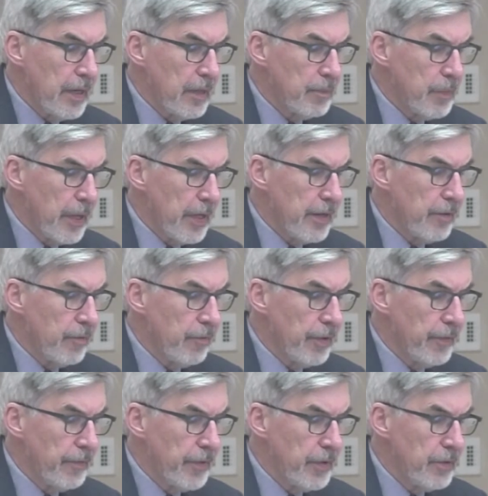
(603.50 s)
on my
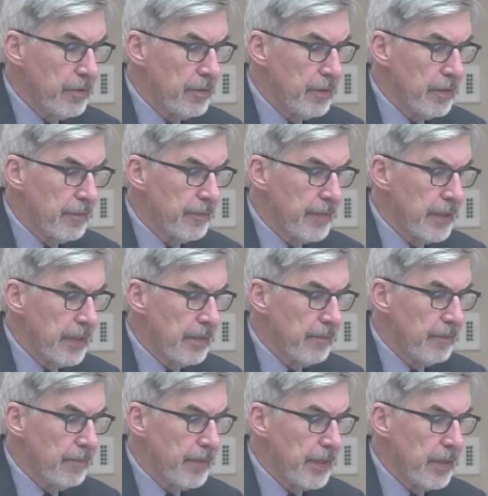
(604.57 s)
review of the
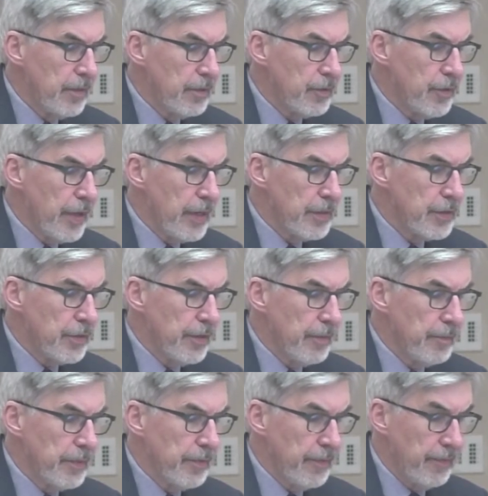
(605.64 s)
video
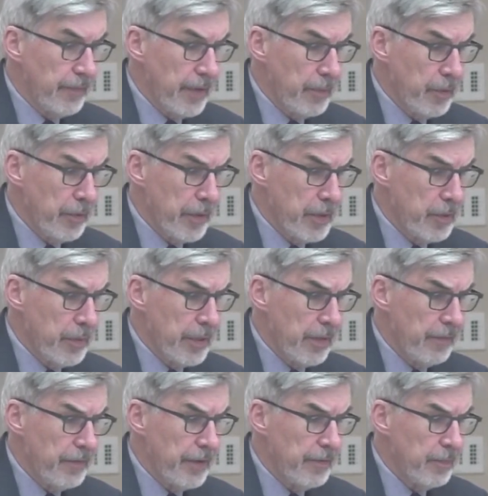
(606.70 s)
transcript of the February
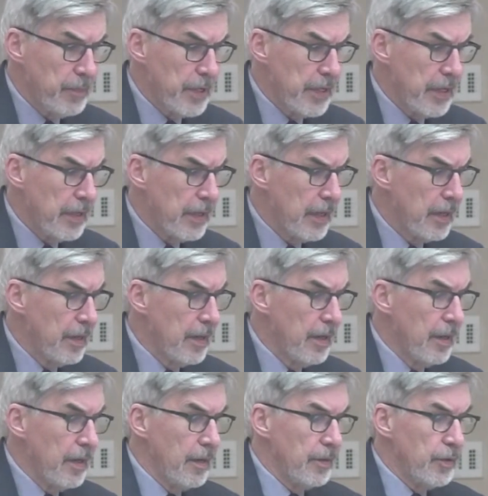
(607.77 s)
25th meeting
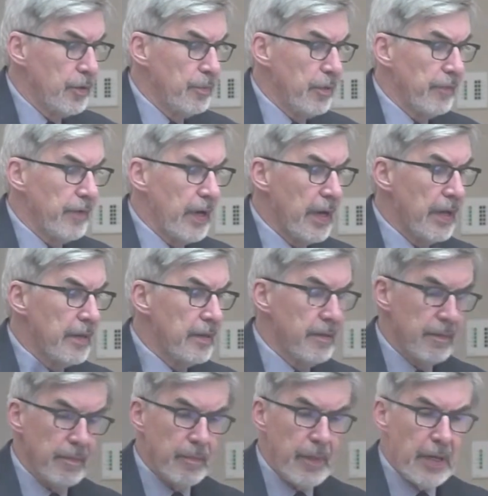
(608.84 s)
to provide
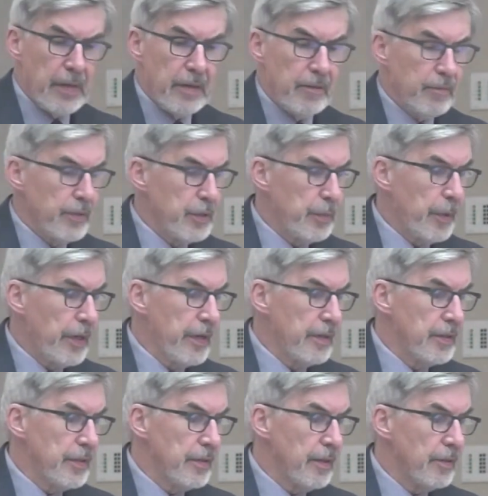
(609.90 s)
my
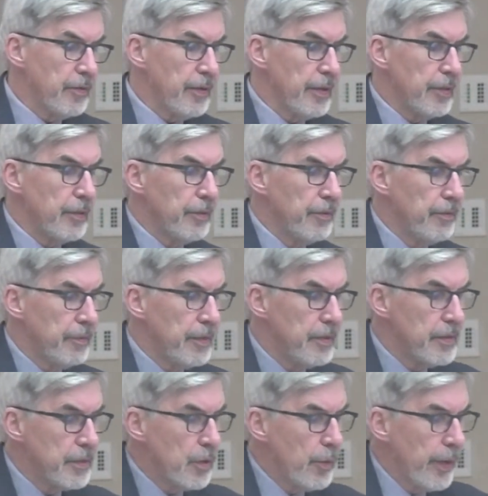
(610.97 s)
response, and I'll try and go through
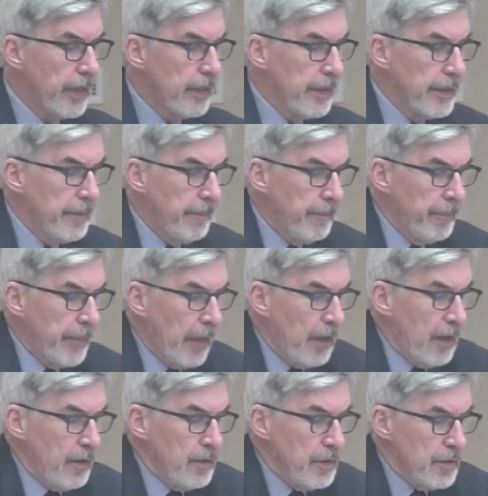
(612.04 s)
these quickly,
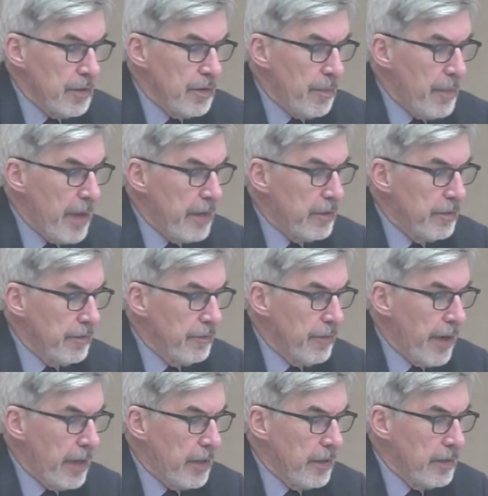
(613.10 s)
just as a matter of
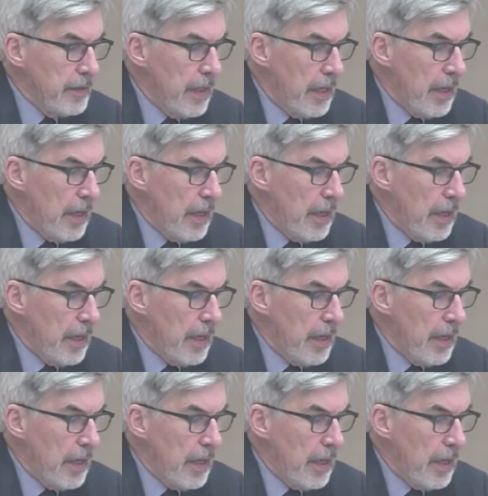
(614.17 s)
record.